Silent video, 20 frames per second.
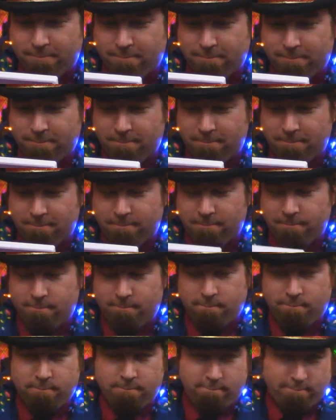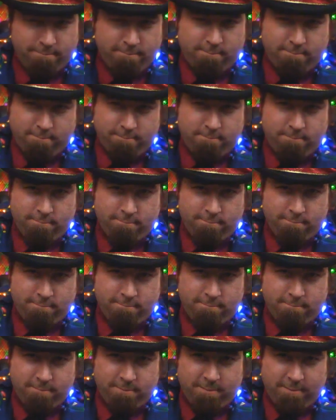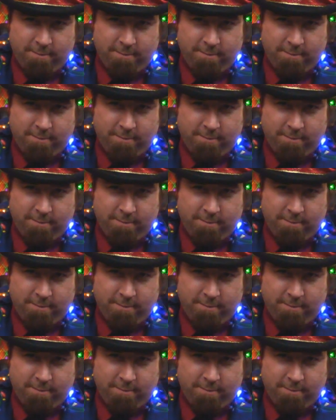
Nothing is said.